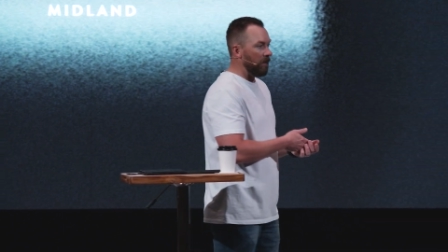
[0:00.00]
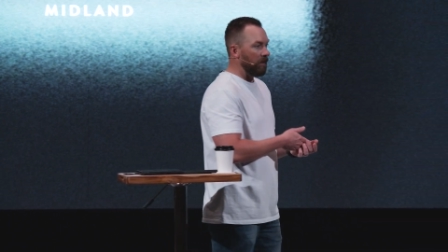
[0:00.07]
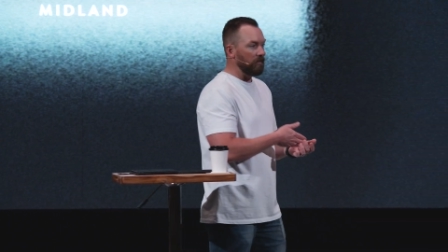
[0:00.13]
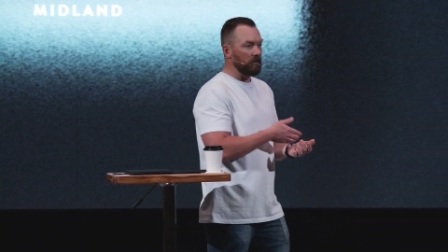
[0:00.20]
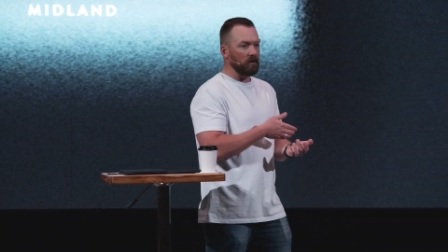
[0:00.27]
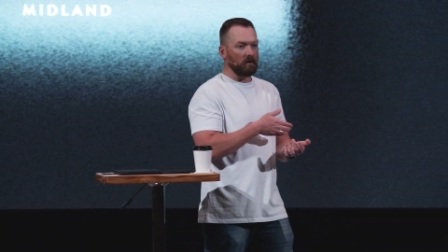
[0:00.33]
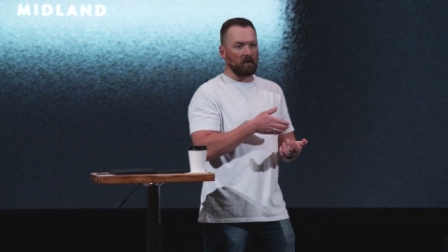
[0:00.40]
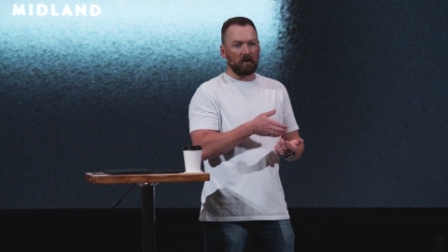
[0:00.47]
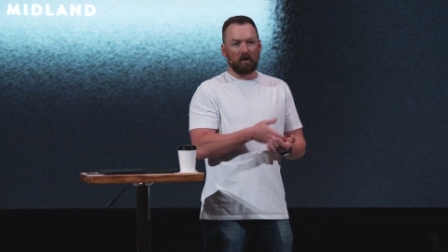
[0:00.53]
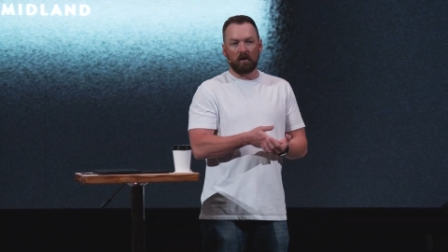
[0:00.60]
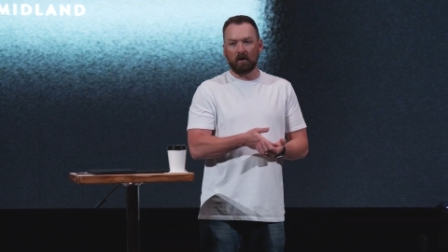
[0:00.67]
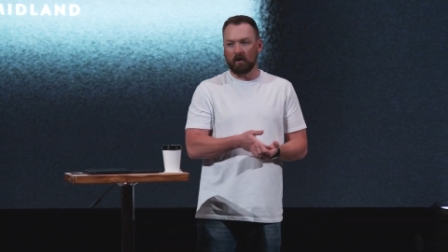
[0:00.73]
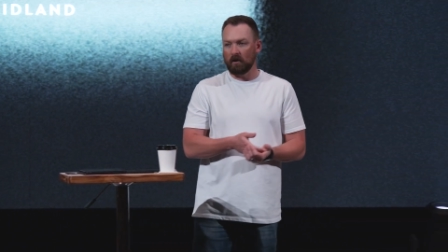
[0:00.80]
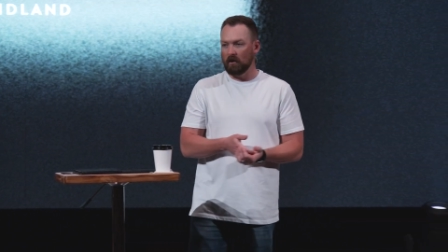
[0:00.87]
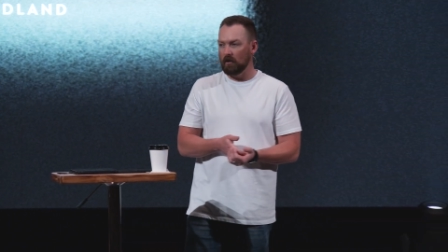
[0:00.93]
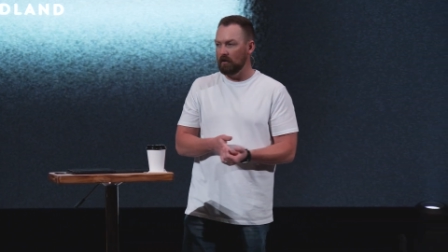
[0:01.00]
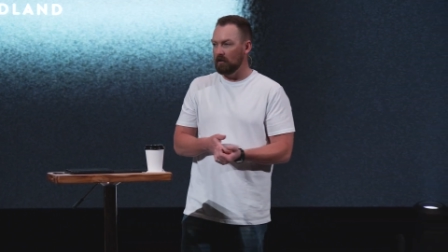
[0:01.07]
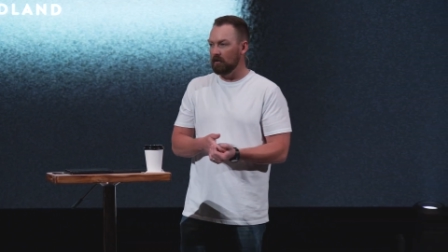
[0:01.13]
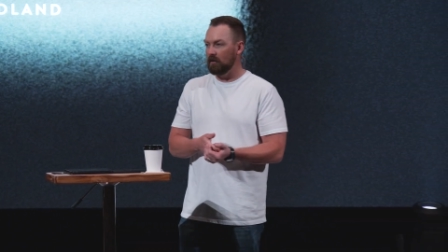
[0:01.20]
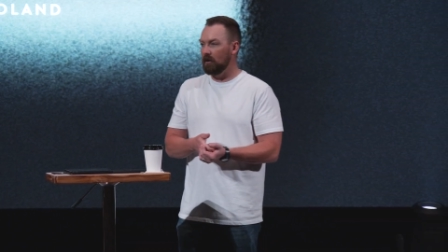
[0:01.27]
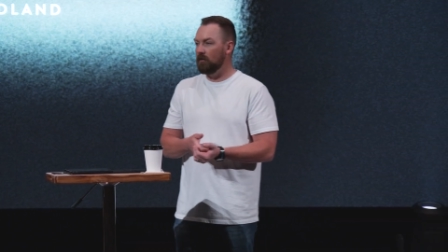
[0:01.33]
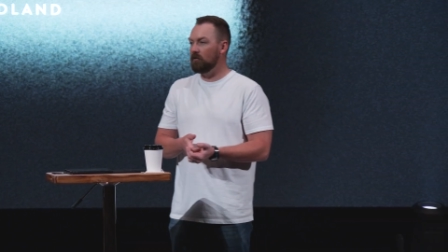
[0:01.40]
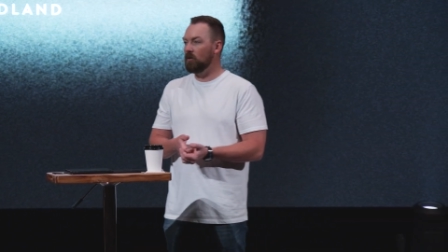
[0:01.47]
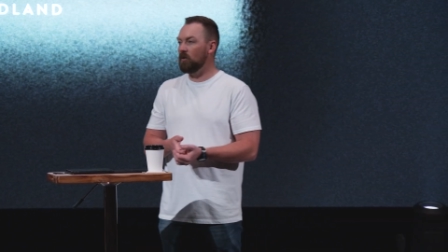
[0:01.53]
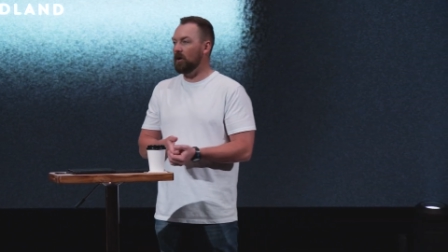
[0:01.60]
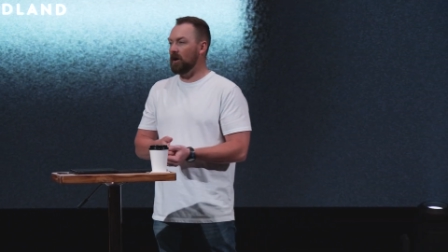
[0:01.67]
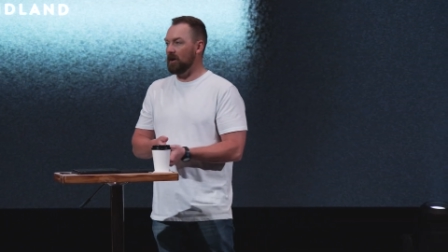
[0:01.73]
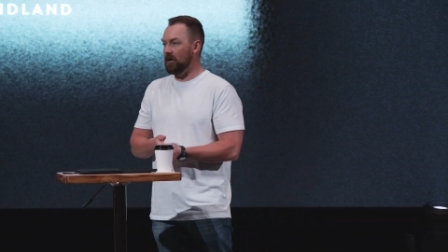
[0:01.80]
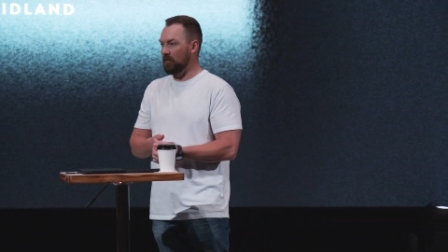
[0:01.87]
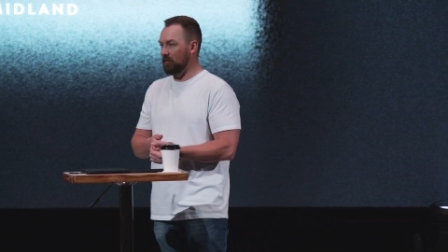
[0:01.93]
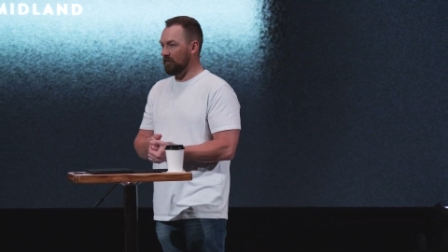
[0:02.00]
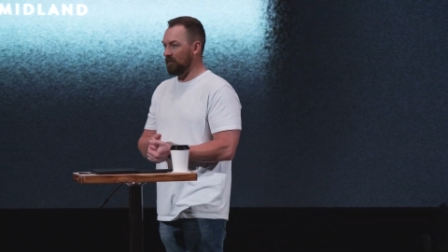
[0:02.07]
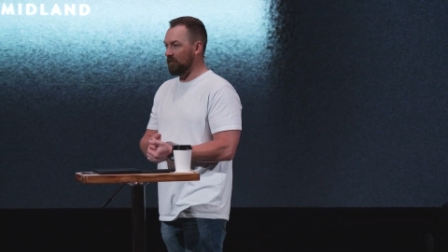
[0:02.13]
and the awe of who I am.